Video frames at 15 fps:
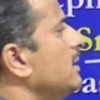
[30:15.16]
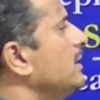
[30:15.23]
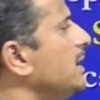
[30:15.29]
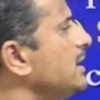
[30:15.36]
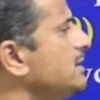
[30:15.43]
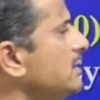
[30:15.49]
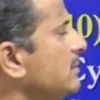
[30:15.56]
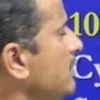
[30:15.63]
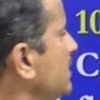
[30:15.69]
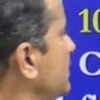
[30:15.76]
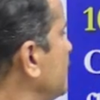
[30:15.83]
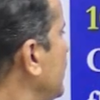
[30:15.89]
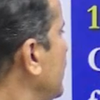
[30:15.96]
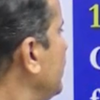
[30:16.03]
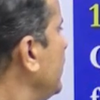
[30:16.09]

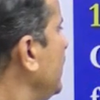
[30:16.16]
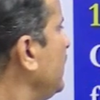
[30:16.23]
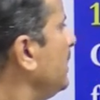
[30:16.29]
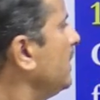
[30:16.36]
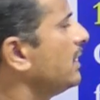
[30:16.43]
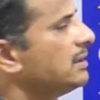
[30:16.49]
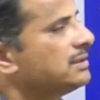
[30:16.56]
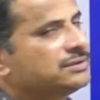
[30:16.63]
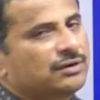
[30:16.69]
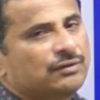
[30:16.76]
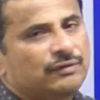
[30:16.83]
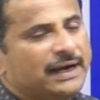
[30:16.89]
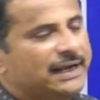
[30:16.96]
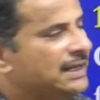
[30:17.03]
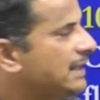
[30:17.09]
Narasimhaswamy
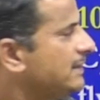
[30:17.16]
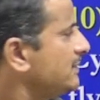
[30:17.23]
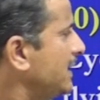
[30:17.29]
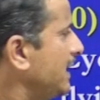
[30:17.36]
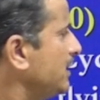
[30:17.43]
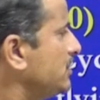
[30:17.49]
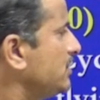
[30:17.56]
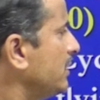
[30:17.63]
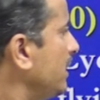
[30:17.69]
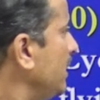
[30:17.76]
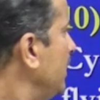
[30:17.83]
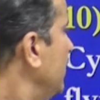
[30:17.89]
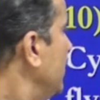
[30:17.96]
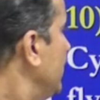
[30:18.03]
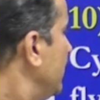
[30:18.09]
Wildlife
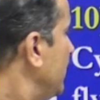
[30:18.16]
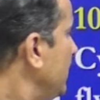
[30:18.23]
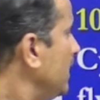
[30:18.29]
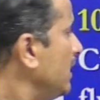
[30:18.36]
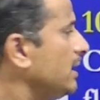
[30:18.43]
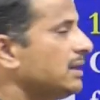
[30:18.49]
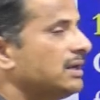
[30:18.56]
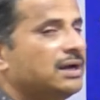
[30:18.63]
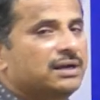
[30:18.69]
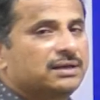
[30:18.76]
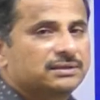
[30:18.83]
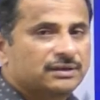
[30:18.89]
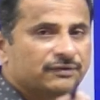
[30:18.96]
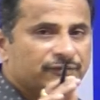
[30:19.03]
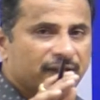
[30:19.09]
Sanctuary. Here
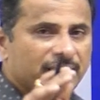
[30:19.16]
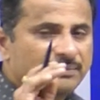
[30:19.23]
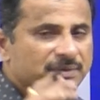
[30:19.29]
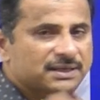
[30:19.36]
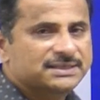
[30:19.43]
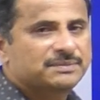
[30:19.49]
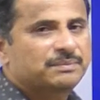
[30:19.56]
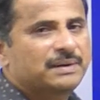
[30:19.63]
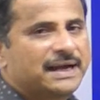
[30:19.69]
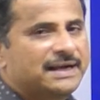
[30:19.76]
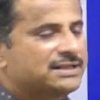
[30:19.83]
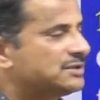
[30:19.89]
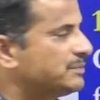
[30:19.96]
the famous plant